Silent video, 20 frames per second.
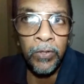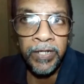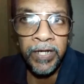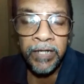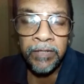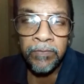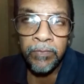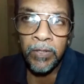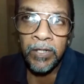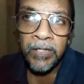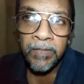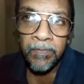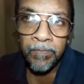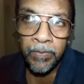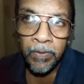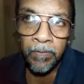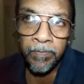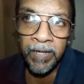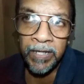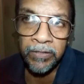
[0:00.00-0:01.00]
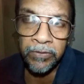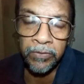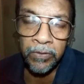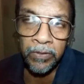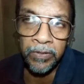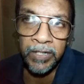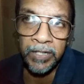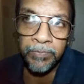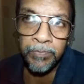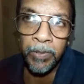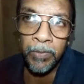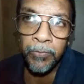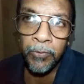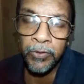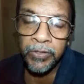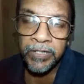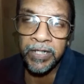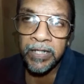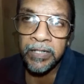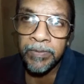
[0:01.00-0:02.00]
network based on this
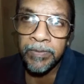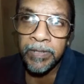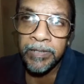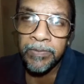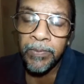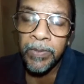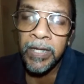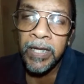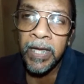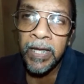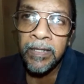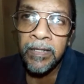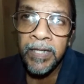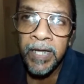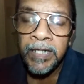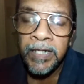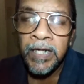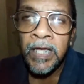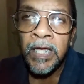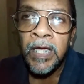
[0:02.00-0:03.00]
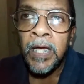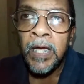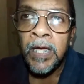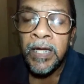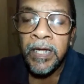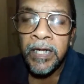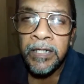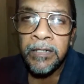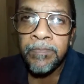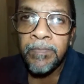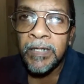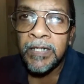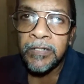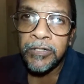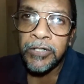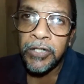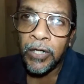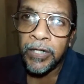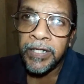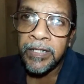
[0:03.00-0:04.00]
proposed expressway, and then it
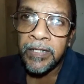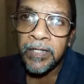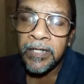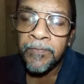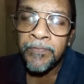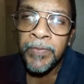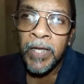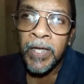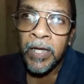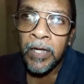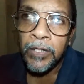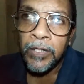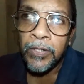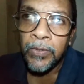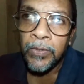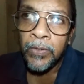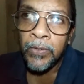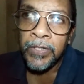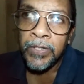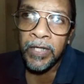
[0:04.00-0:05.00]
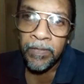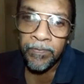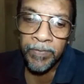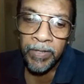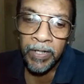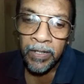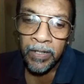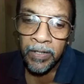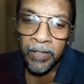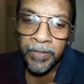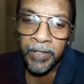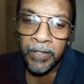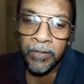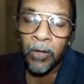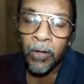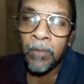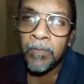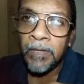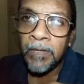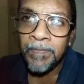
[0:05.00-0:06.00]
must join the the
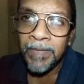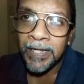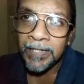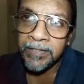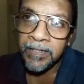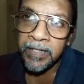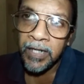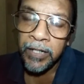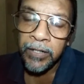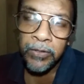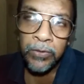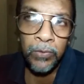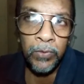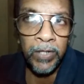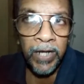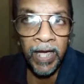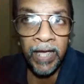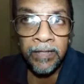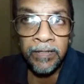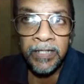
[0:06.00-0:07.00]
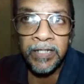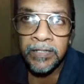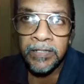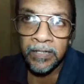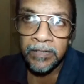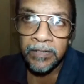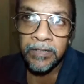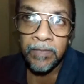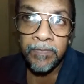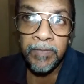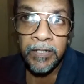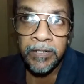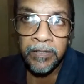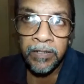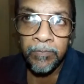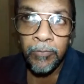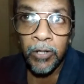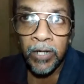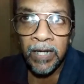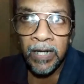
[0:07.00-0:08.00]
normal baseline road at this
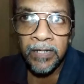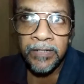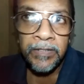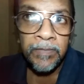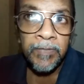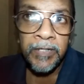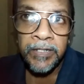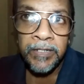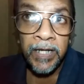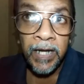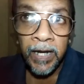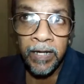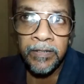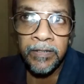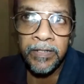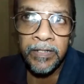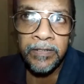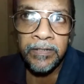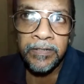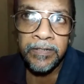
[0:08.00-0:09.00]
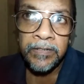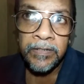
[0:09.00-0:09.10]
cemetery, Borella Cemetery entrance